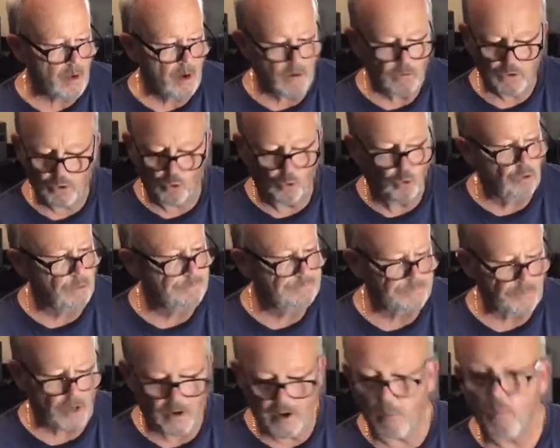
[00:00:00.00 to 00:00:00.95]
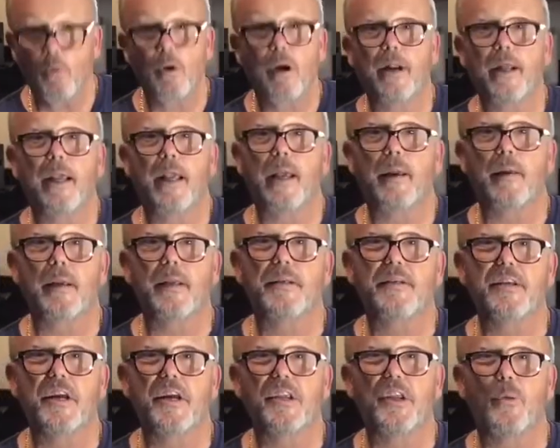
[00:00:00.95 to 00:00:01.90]
cool. All right, we're gonna
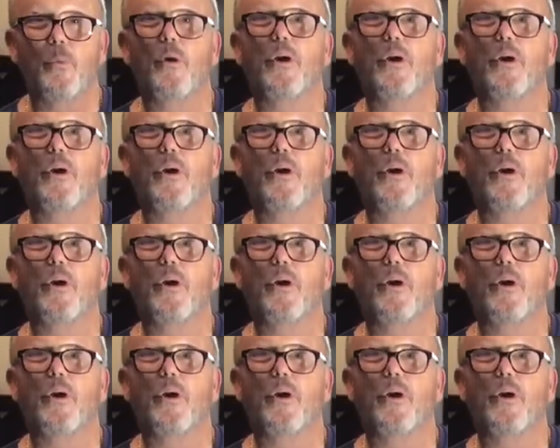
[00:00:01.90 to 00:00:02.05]
continue.